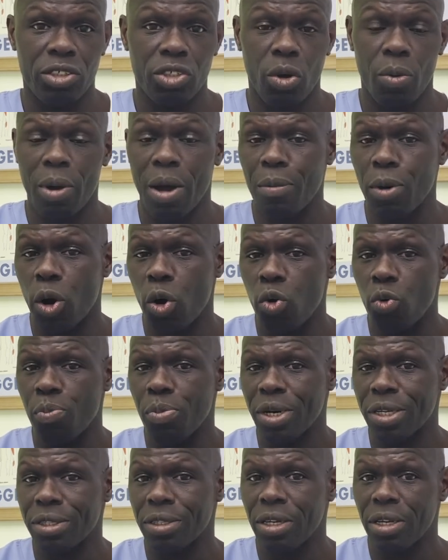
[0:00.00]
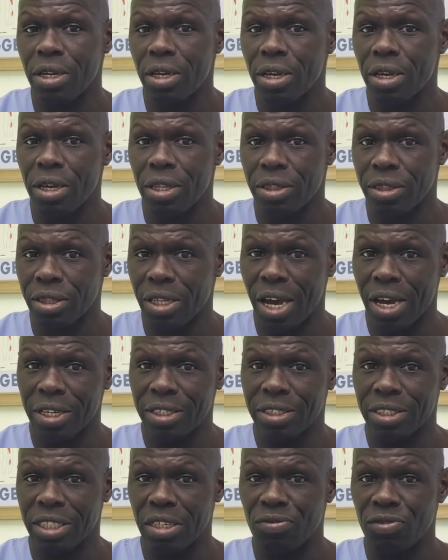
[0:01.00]
So I'm hoping
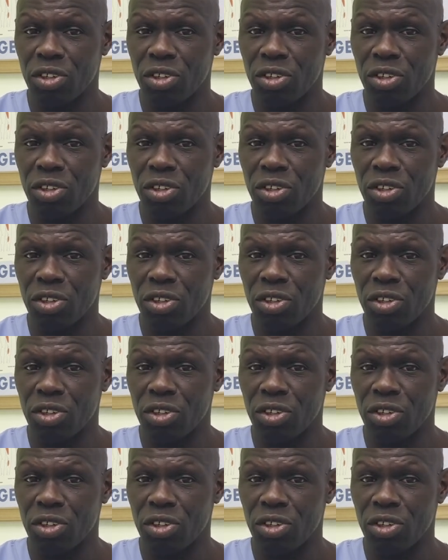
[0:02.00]
that's given you